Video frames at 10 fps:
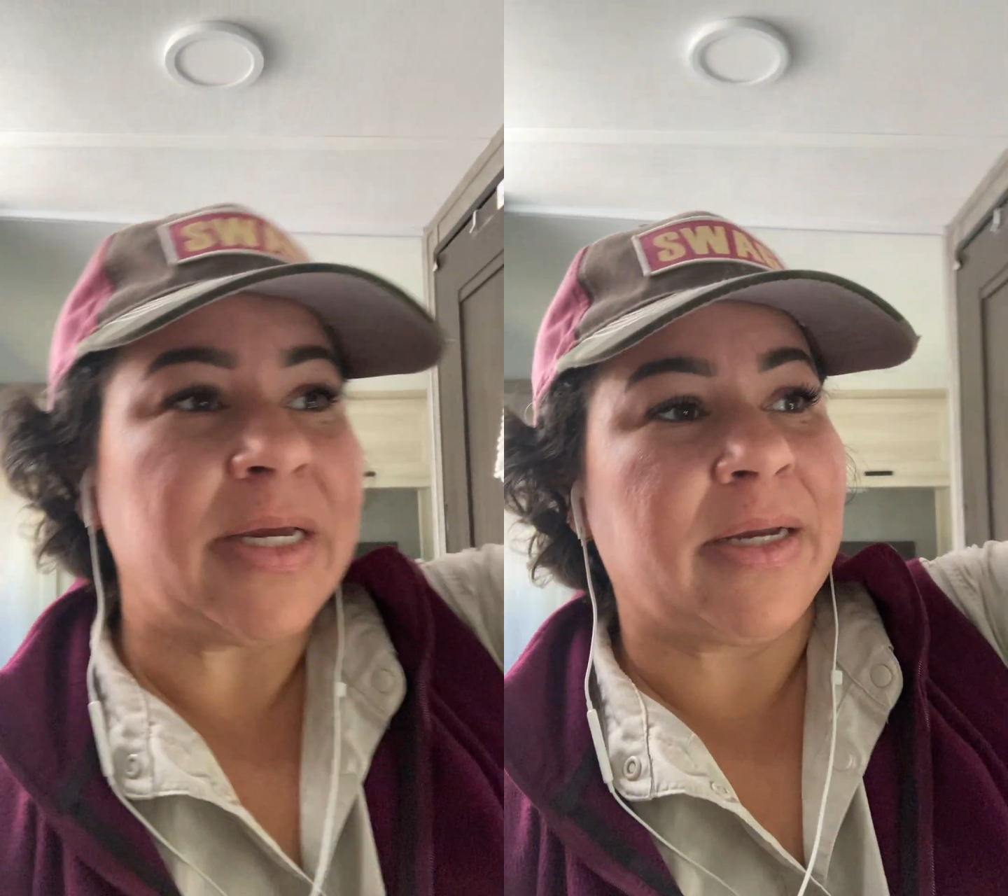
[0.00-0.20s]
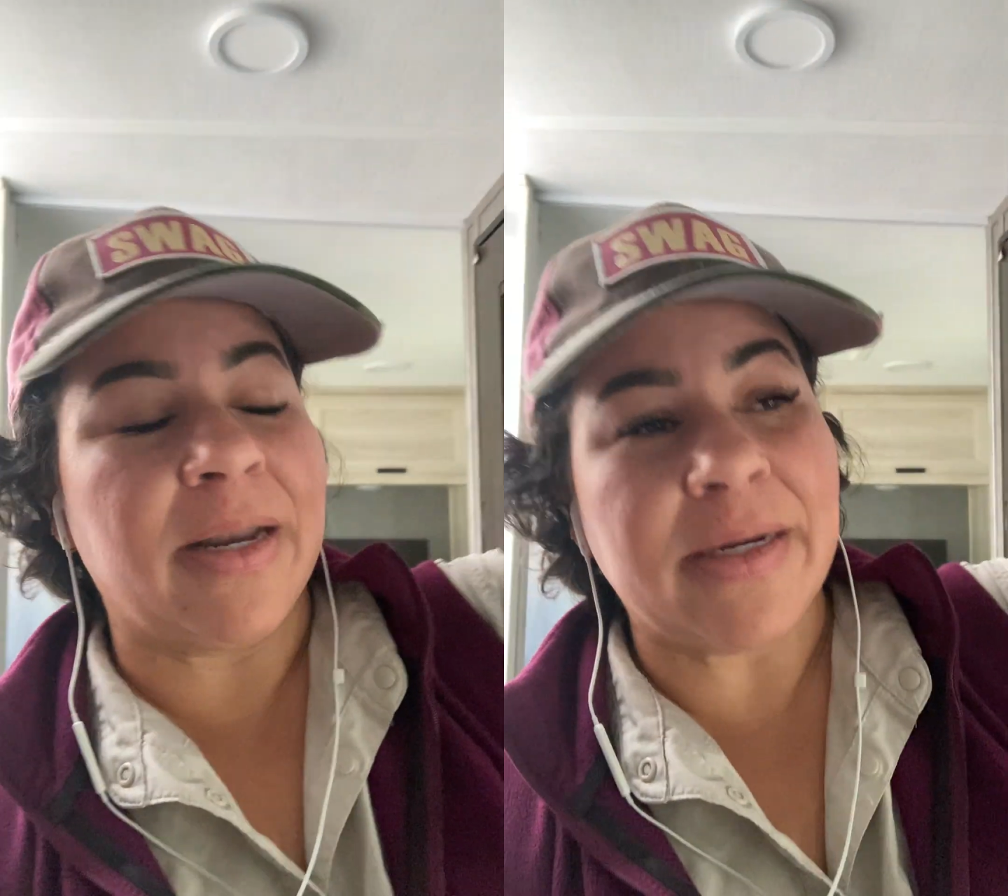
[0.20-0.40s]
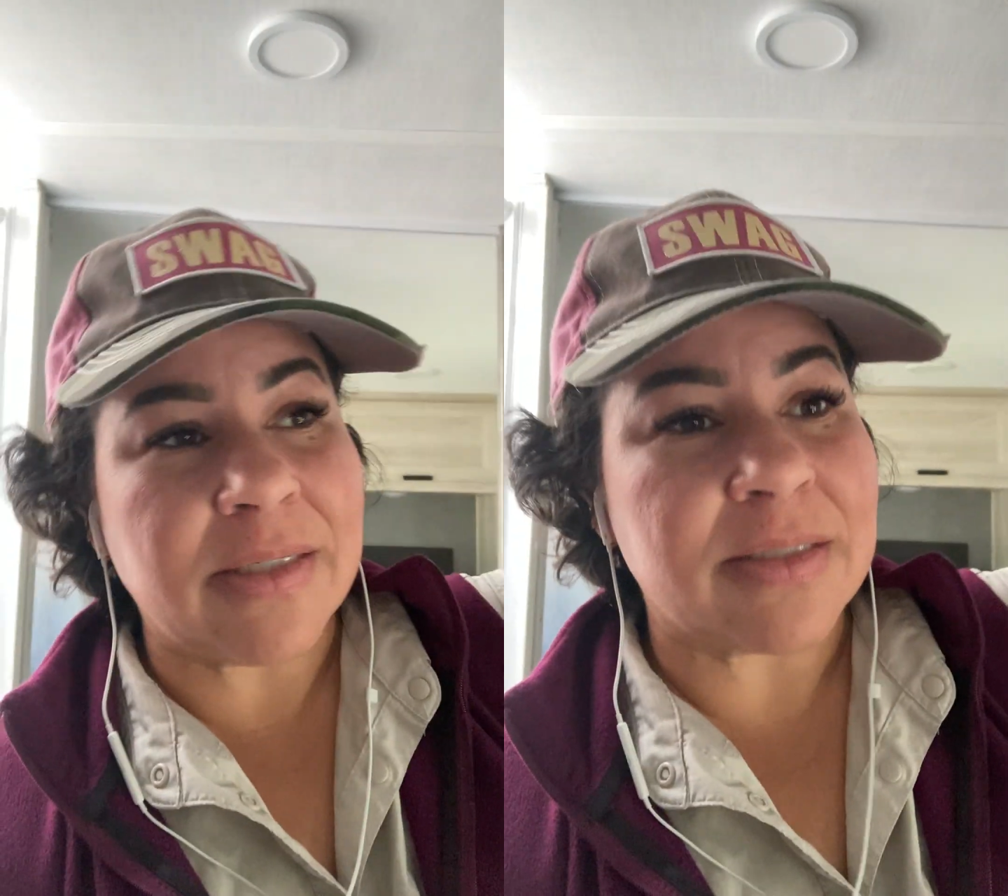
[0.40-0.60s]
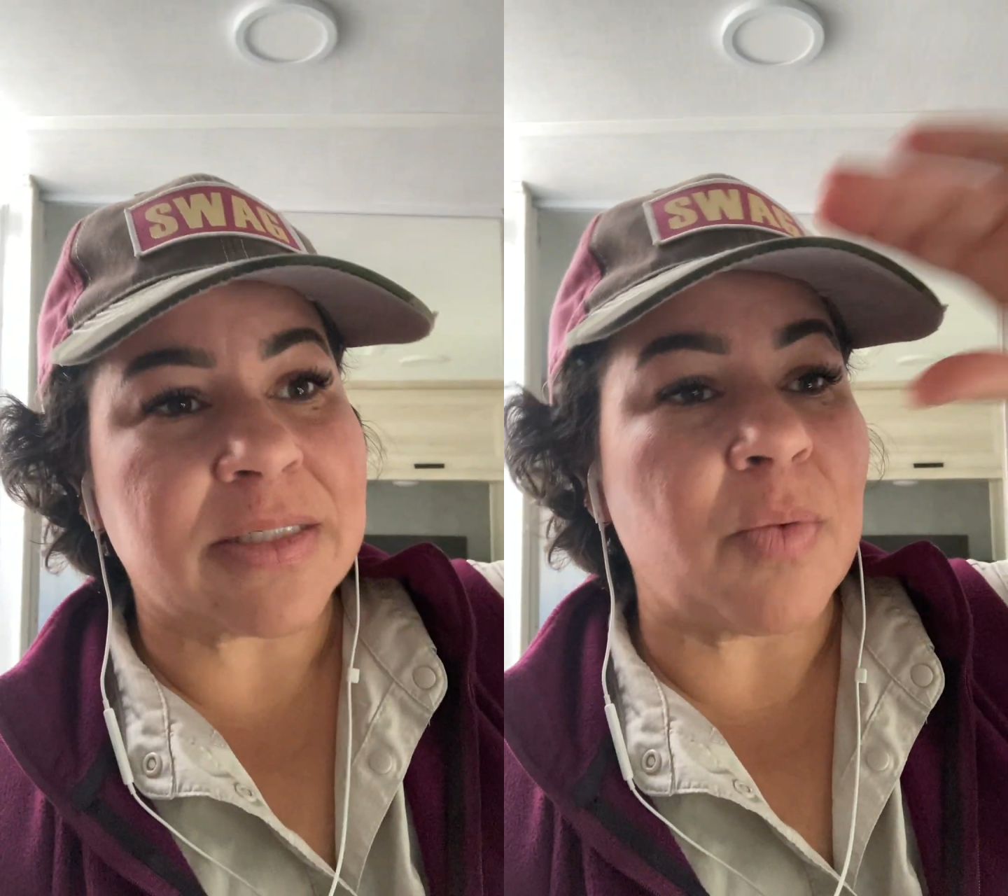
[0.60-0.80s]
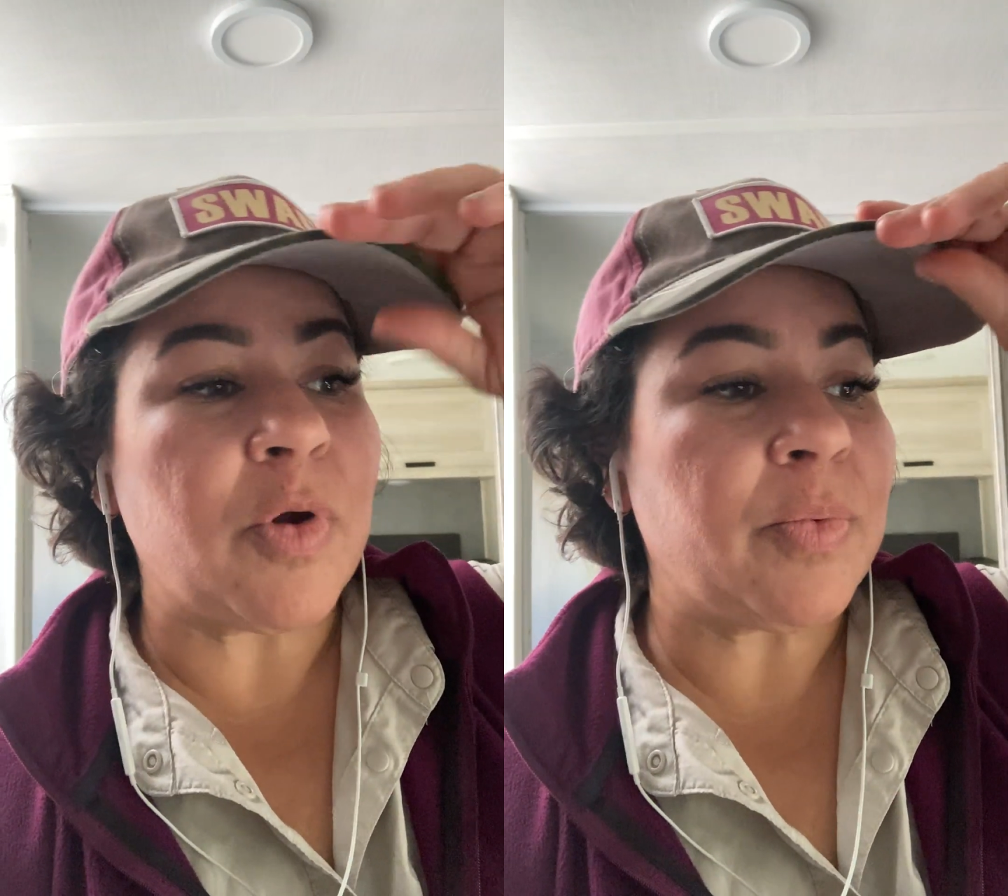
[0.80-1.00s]
connected to
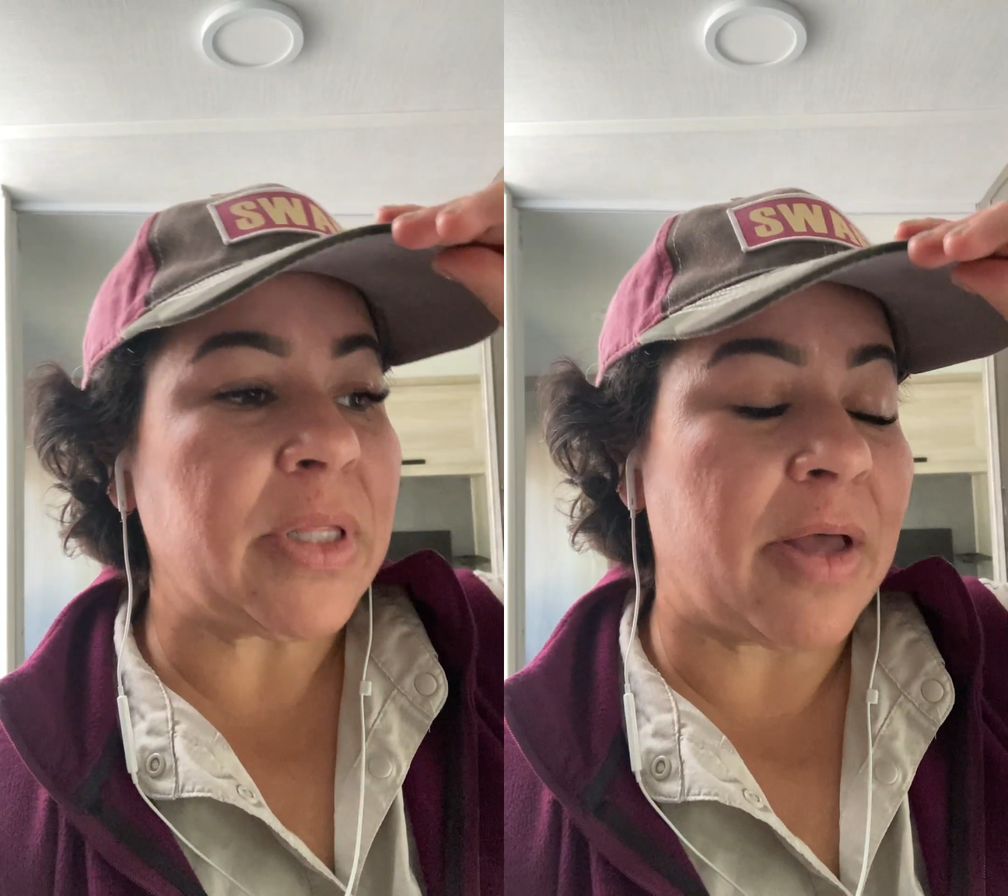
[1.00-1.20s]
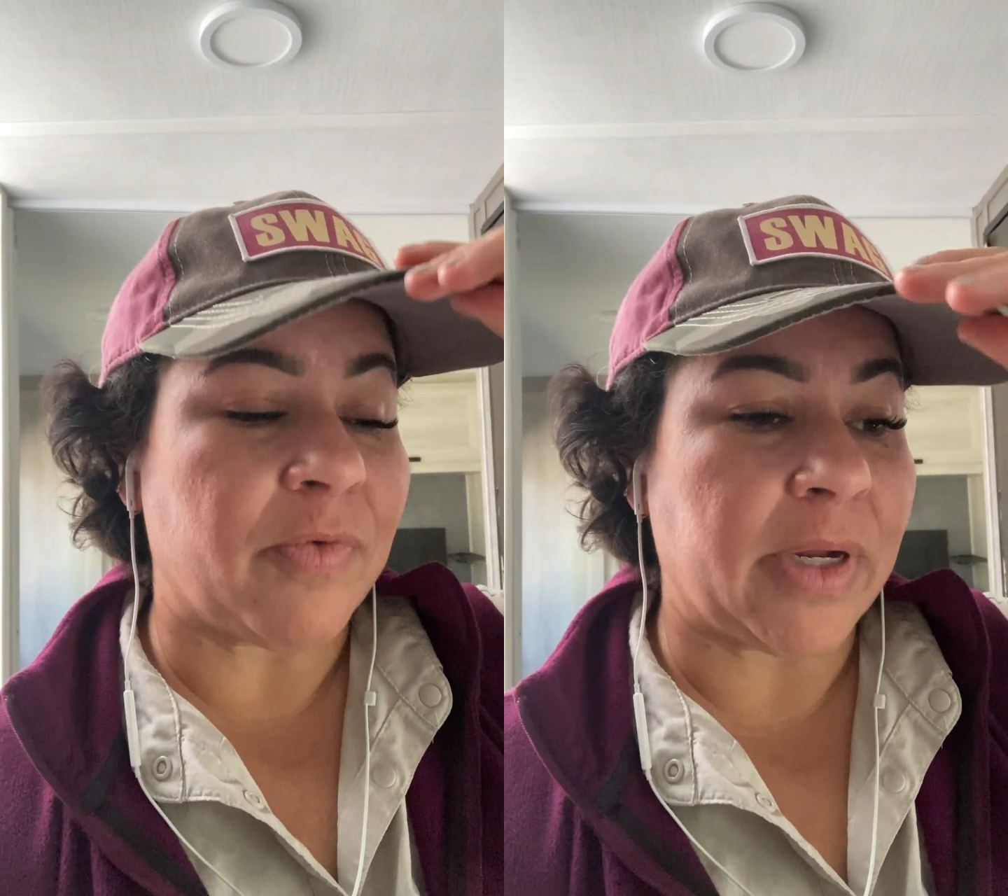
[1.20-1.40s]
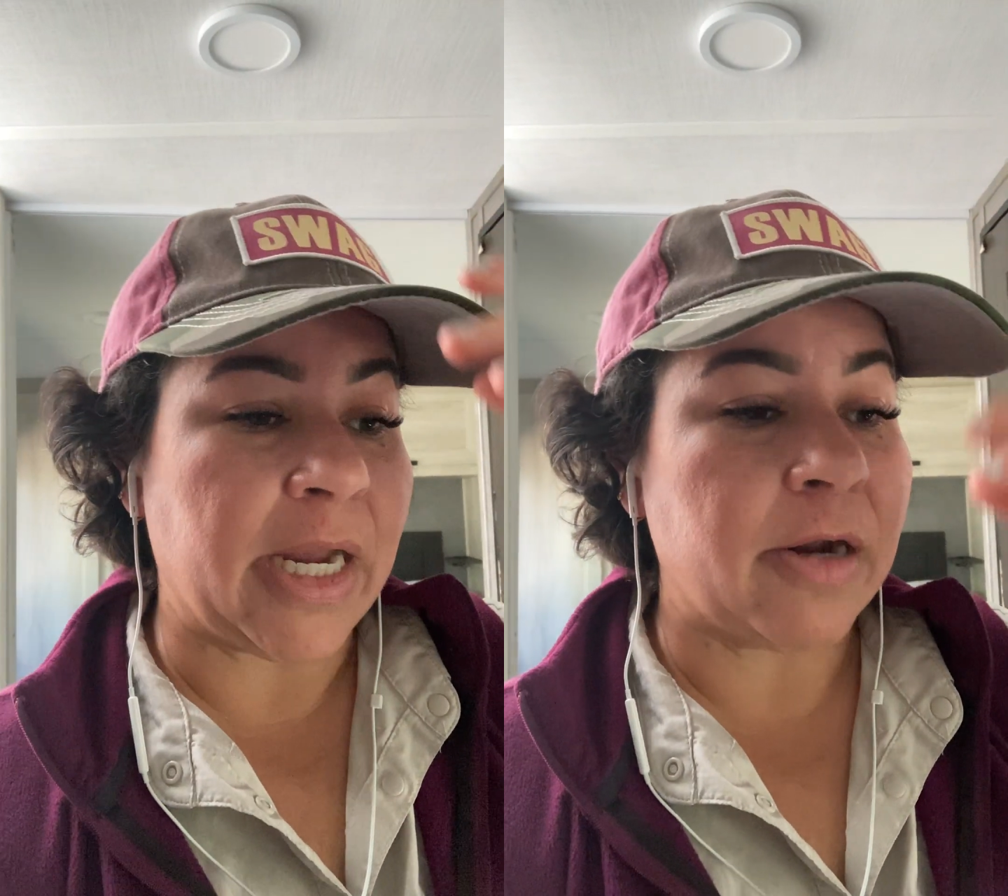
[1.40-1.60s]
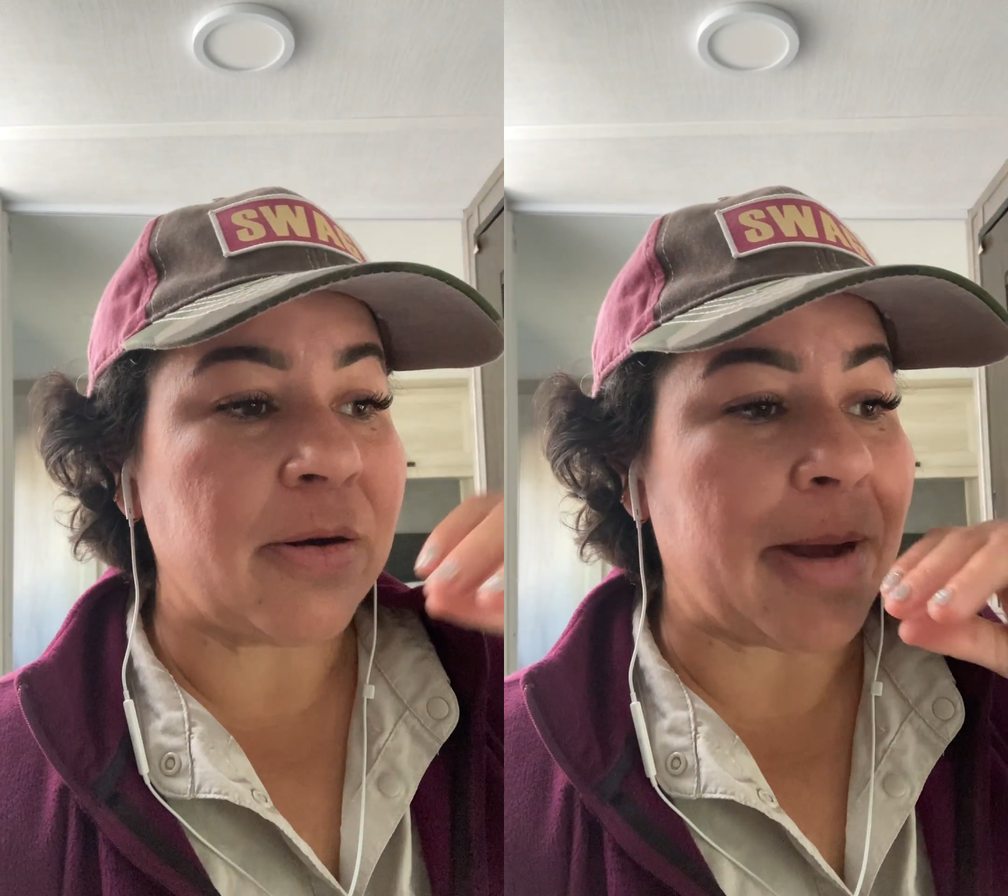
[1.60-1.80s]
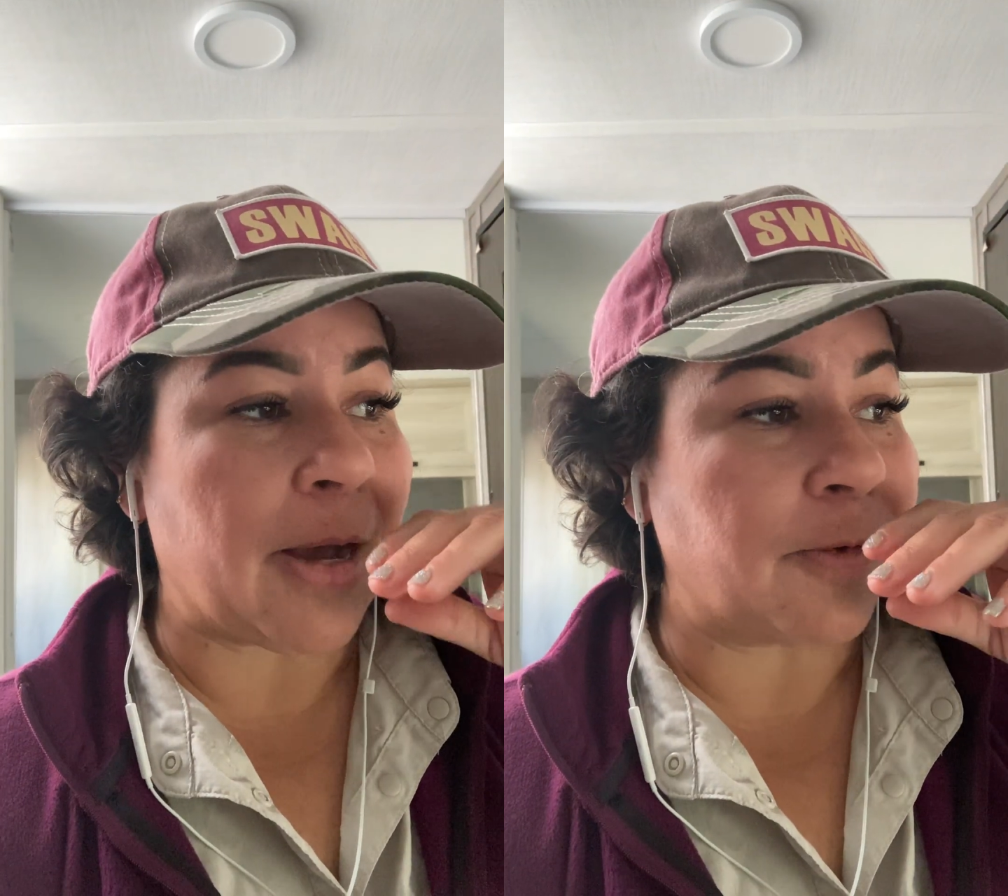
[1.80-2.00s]
someone we love or care
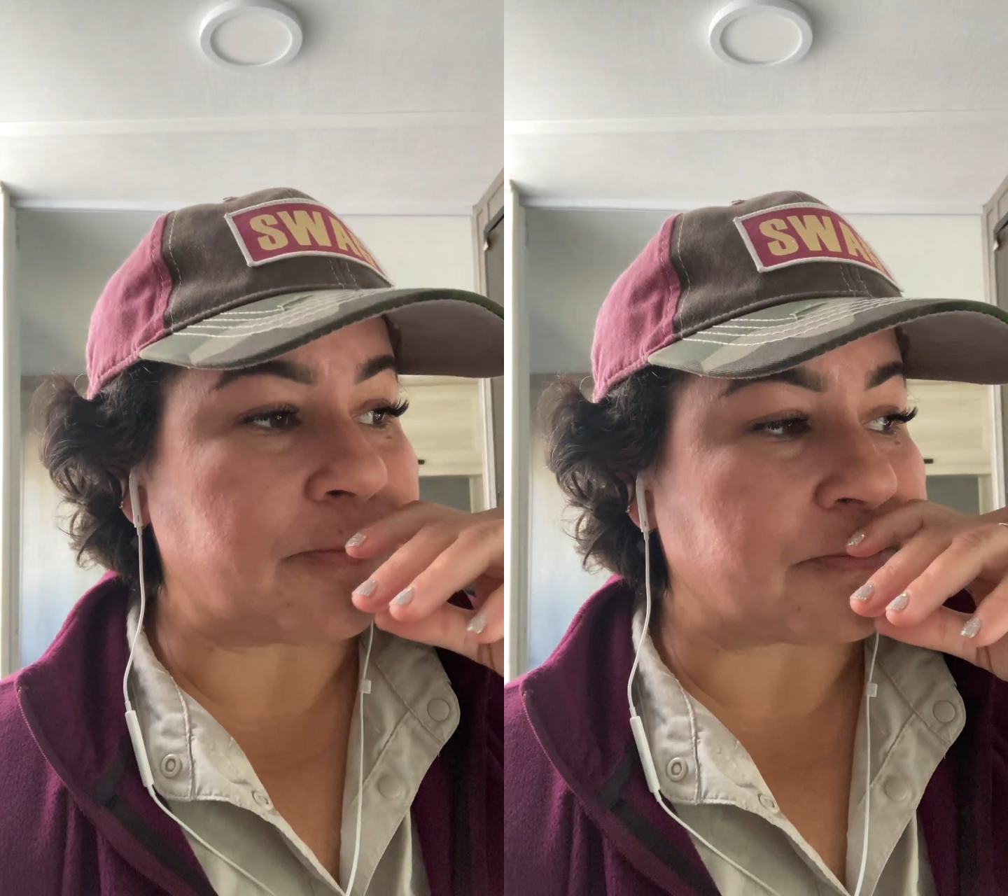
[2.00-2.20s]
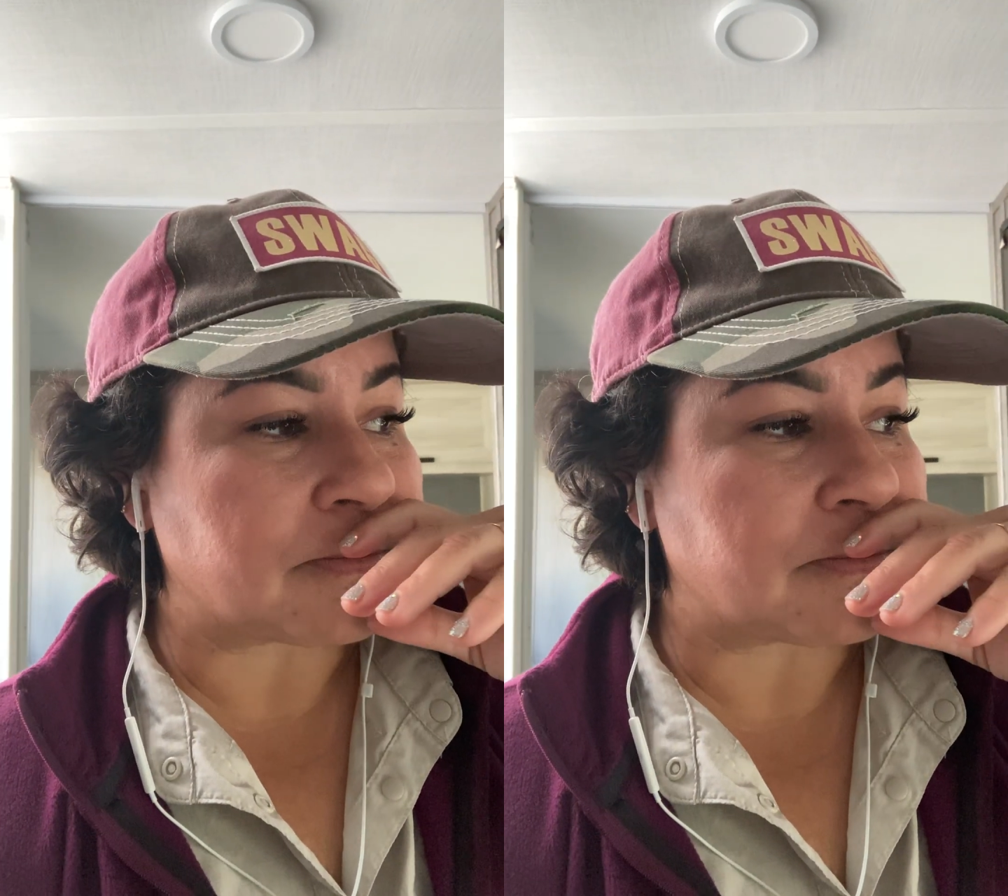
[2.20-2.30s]
about